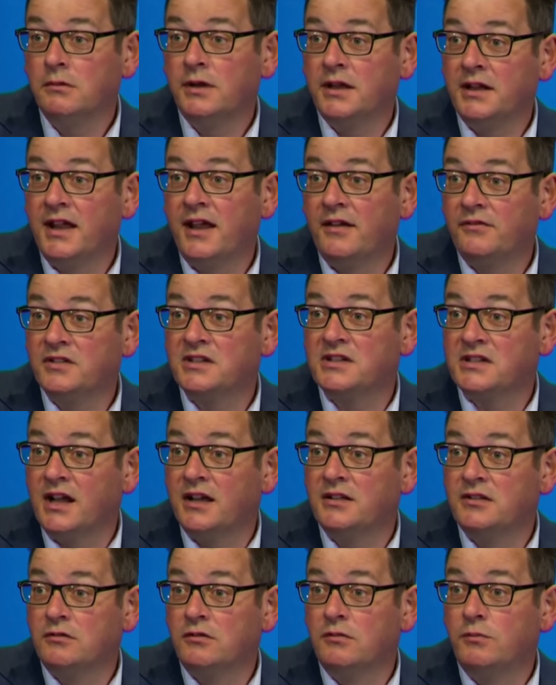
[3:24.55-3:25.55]
We're going to have to
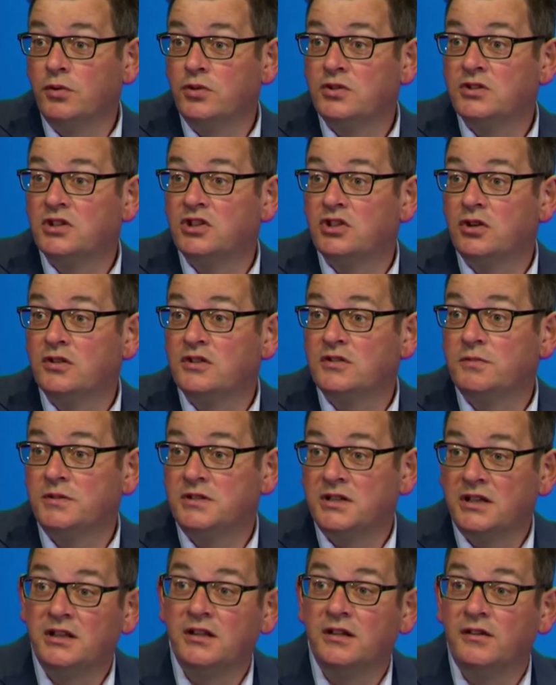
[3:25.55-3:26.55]
start doing booster shots,
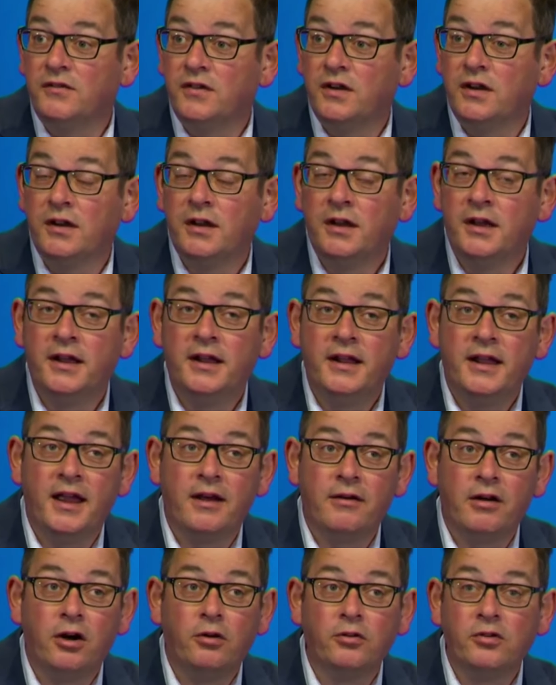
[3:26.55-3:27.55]
particularly for
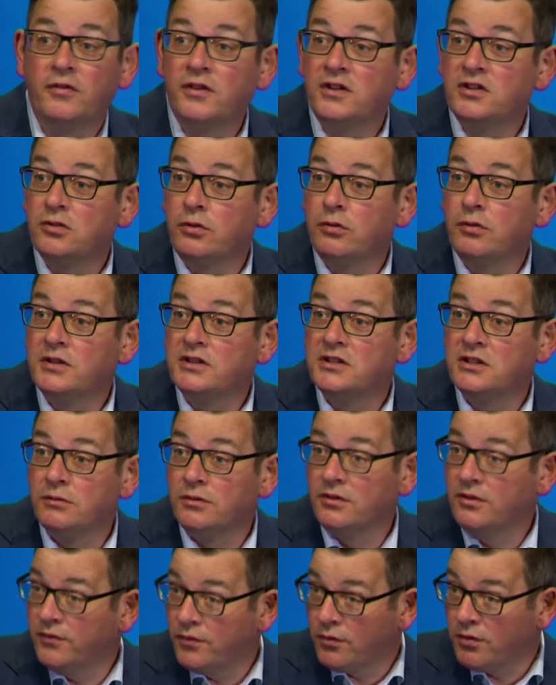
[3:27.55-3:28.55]
our older Victorians who
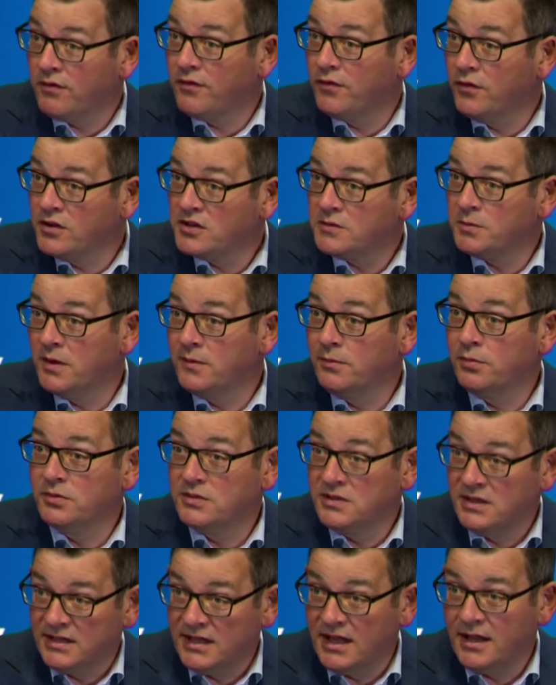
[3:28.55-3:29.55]
were the very first people
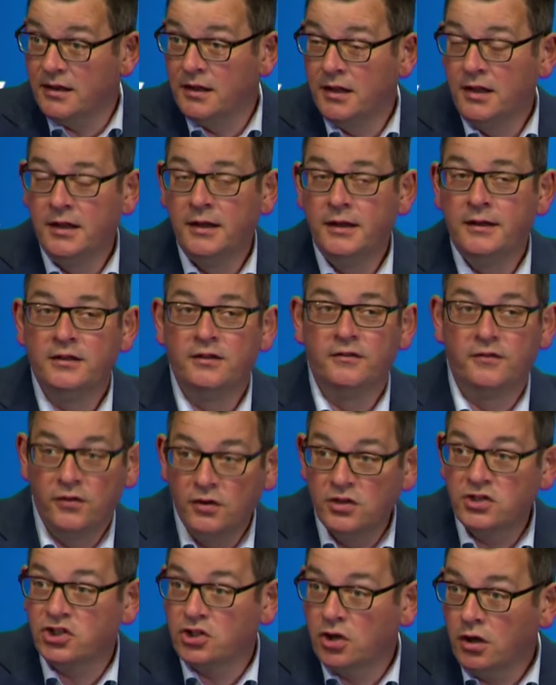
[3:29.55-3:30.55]
to get the
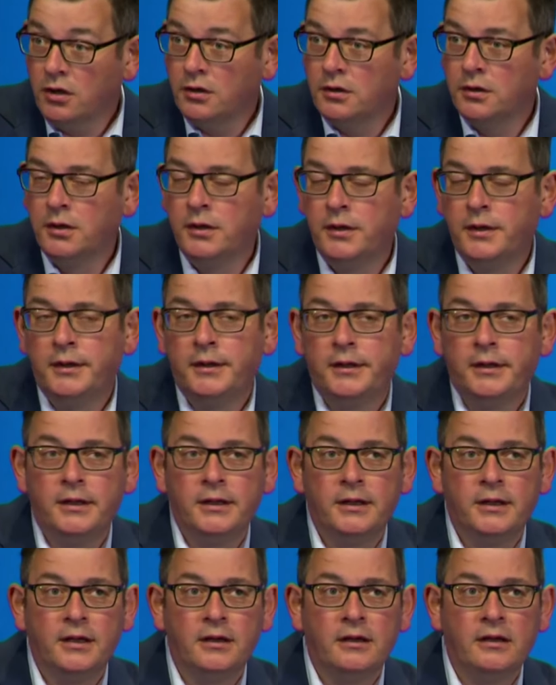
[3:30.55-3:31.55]
first shot.
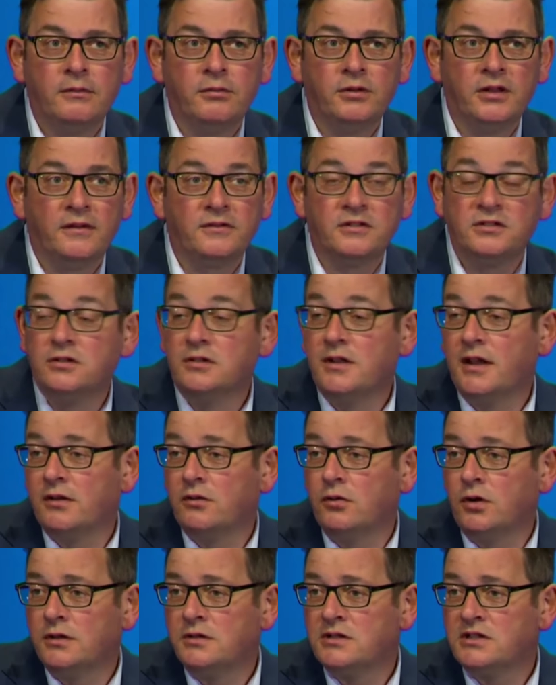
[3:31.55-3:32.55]
Uh, we'll have to do that
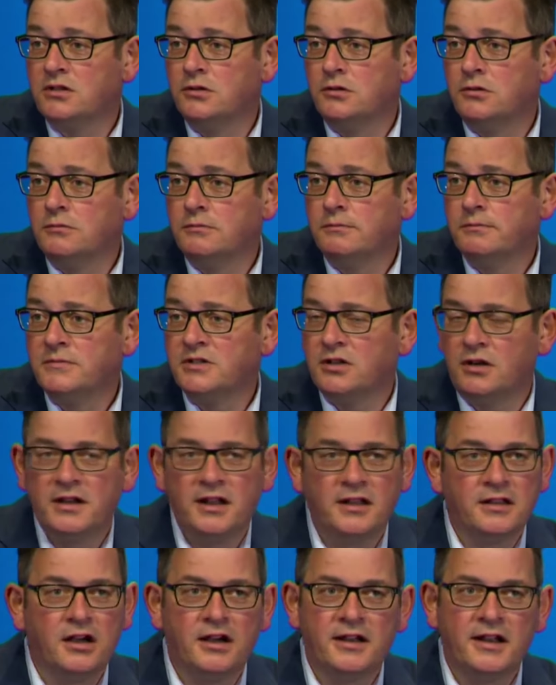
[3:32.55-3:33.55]
quite soon. So I
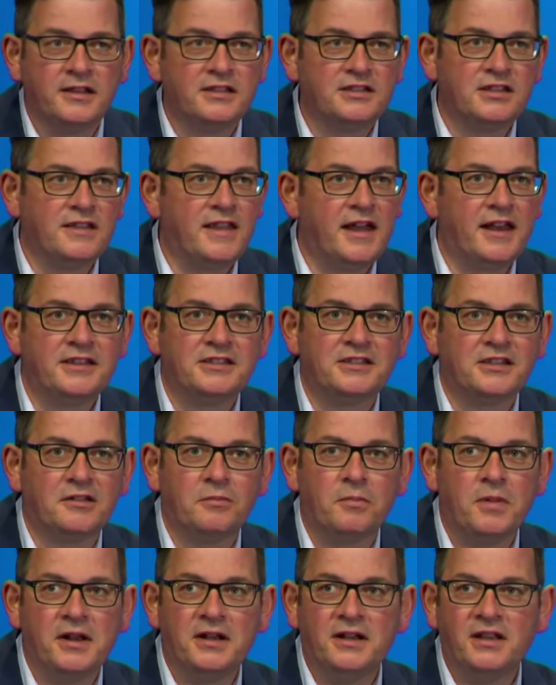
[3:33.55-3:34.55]
don't I don't see that as a
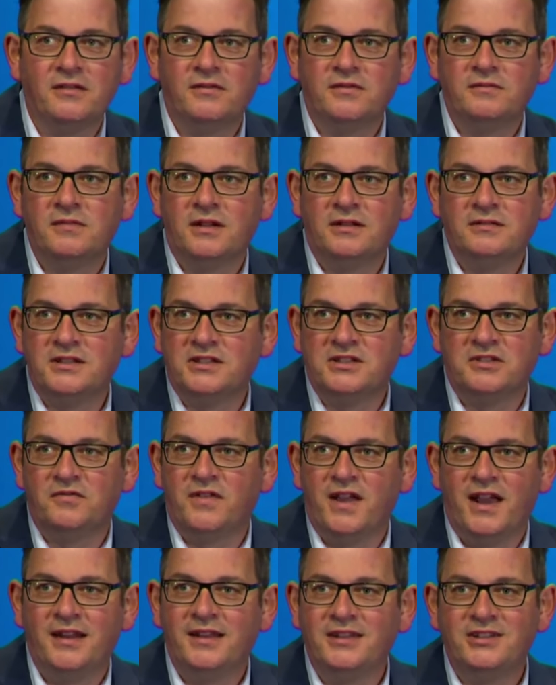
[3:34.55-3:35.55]
competitive
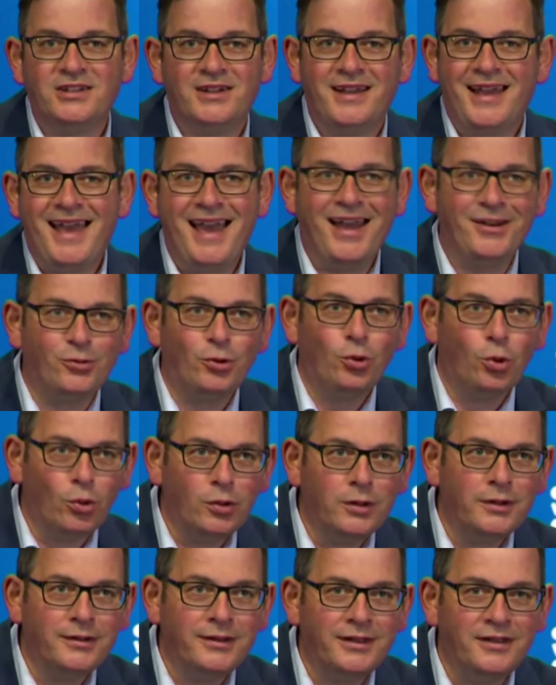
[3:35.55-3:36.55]
disadvantage at all.
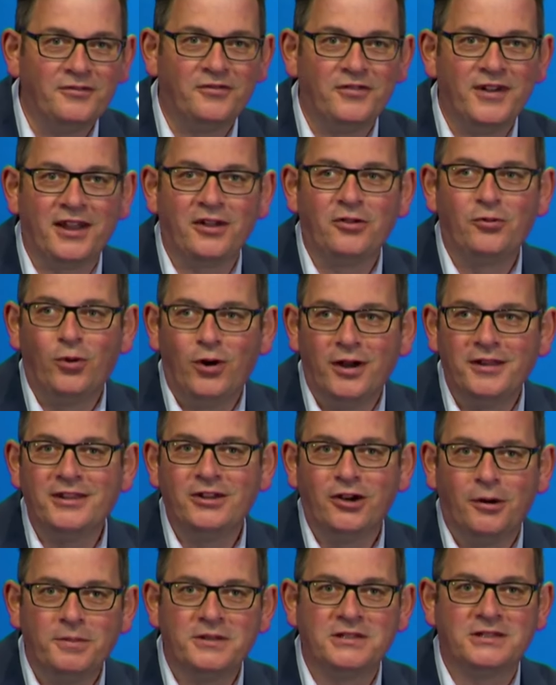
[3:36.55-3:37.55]
In fact, quite
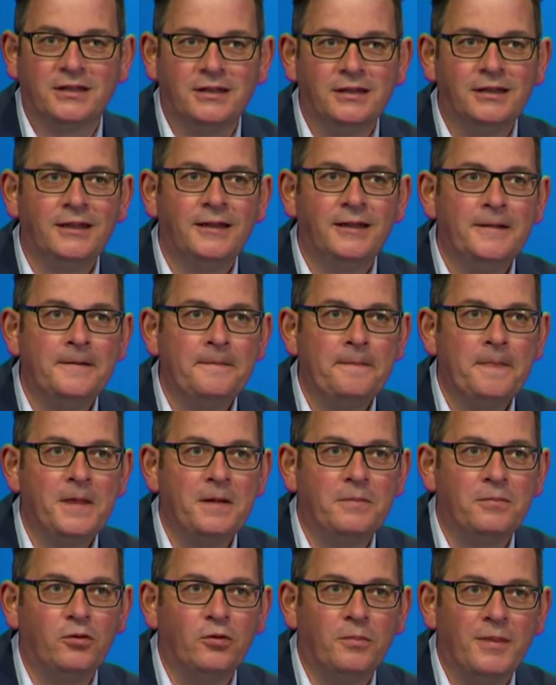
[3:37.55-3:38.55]
the opposite.
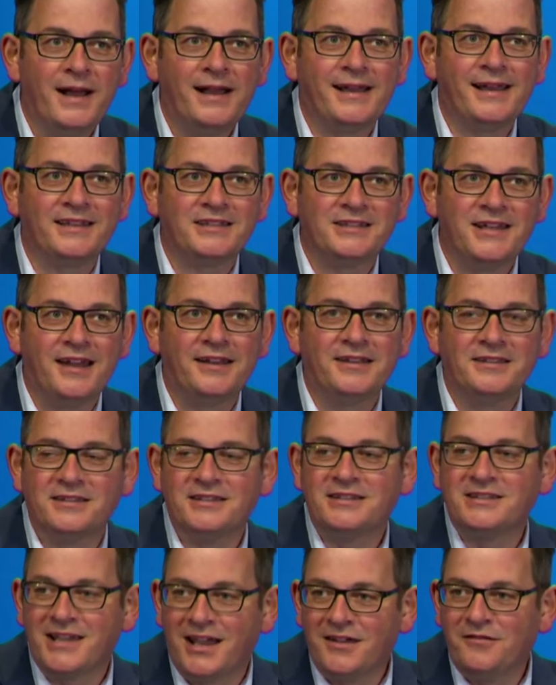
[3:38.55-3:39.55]
That will mark us out as
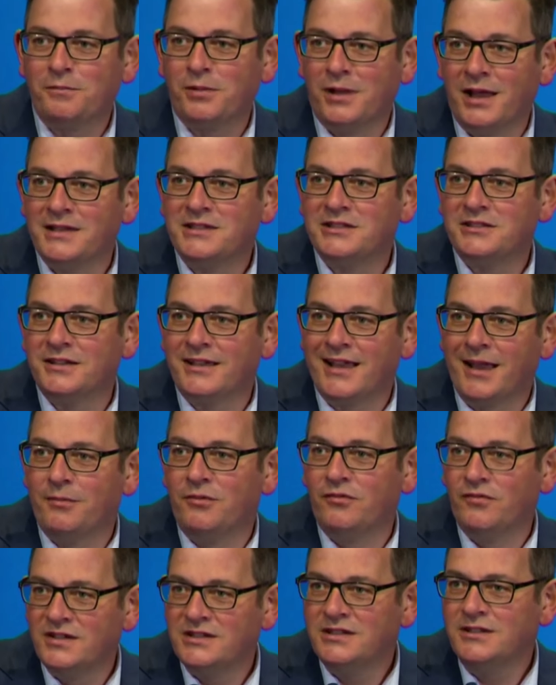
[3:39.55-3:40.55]
a safe place to come
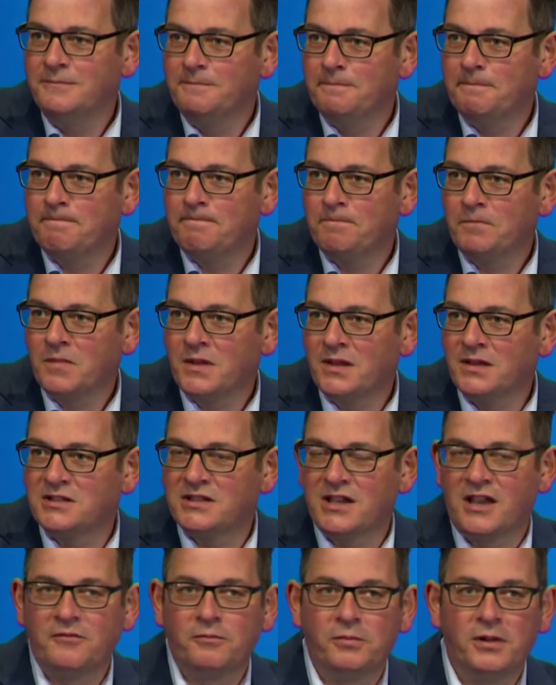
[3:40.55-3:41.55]
and visit, a
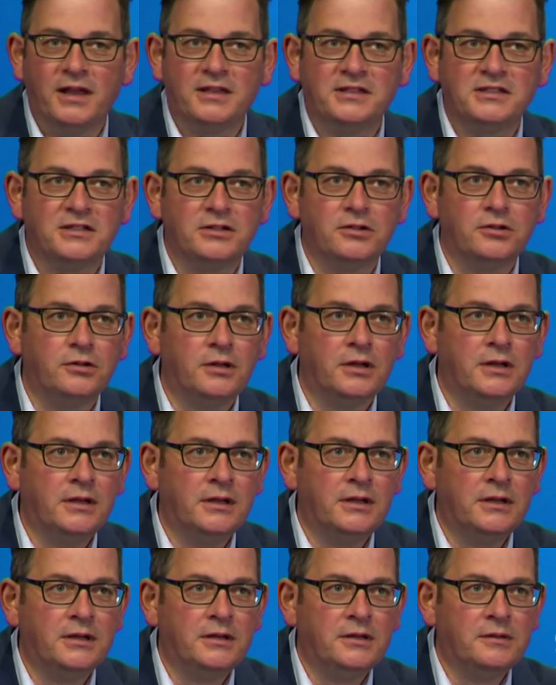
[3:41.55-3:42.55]
safe place to
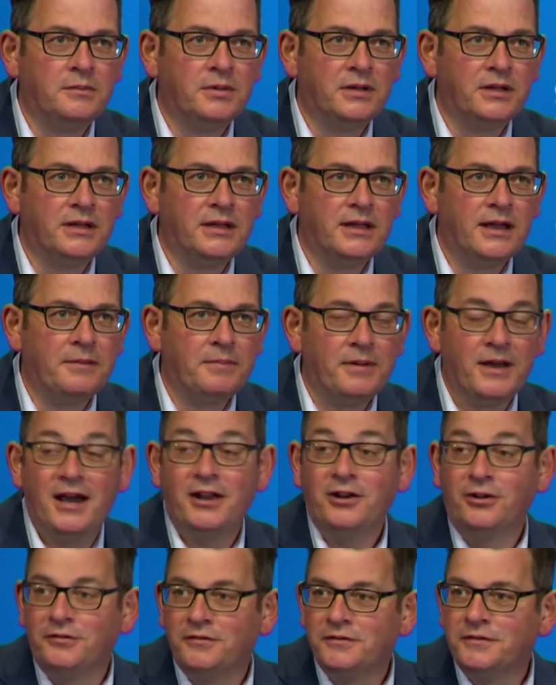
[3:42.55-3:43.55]
be uh,
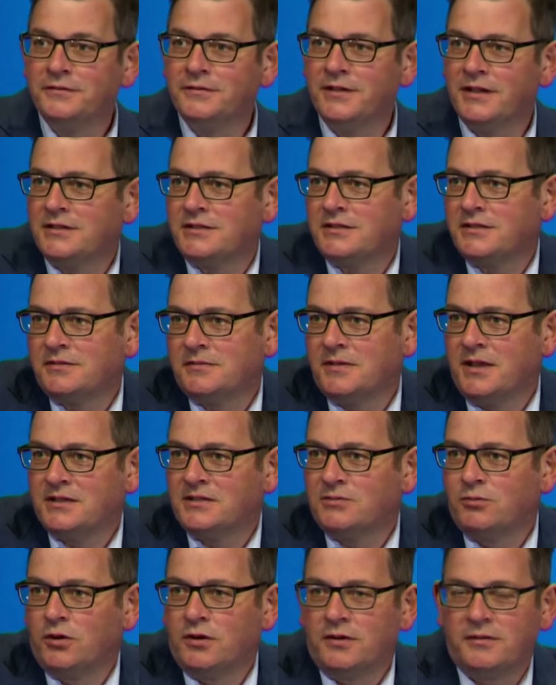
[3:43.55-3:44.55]
part of. That's
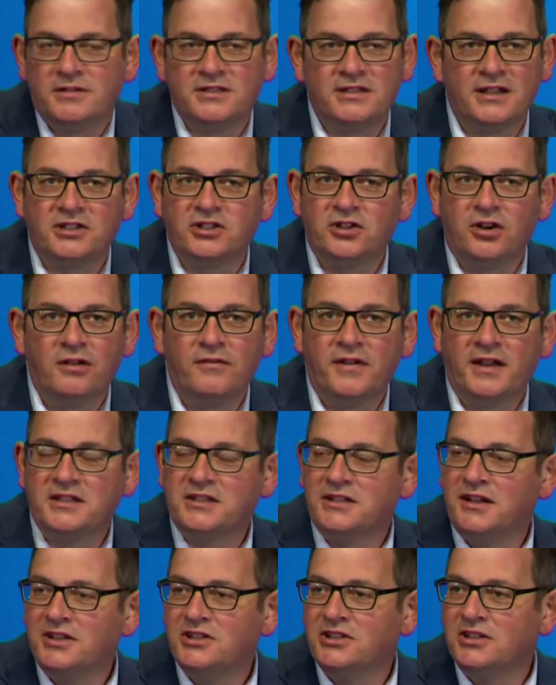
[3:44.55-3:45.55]
that's what such high
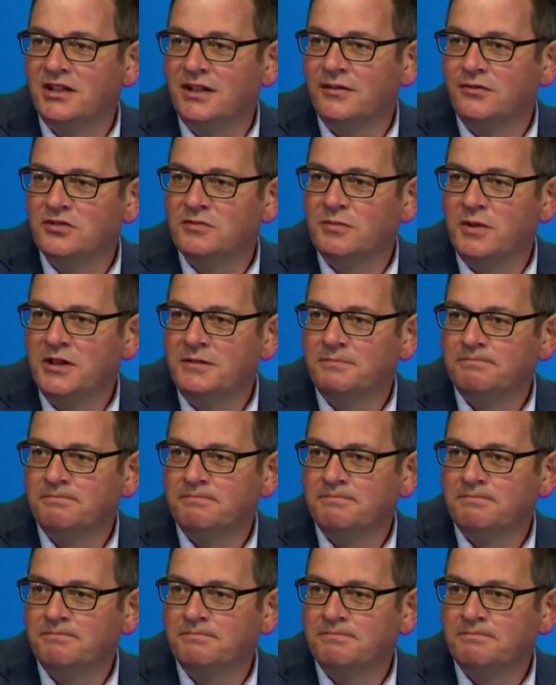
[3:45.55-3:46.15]
vaccination levels mean.